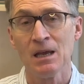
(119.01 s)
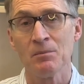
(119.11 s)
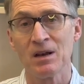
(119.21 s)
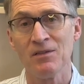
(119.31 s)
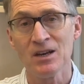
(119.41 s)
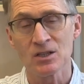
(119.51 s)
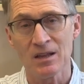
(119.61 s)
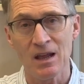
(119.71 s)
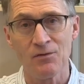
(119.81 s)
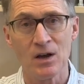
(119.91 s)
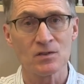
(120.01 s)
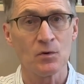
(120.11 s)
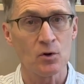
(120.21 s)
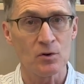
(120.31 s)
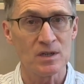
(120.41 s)
but eventually that
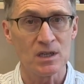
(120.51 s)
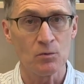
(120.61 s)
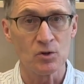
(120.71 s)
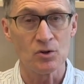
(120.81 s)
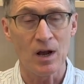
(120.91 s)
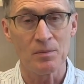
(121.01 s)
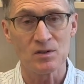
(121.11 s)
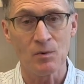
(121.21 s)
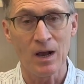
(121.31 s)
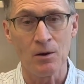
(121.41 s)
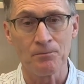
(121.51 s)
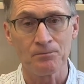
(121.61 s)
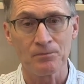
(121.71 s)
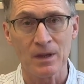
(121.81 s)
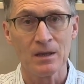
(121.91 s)
phosphocreatine will drop as well.
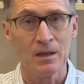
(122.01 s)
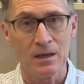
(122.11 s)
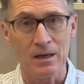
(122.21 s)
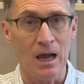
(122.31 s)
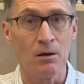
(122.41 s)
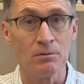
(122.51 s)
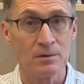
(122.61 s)
Now,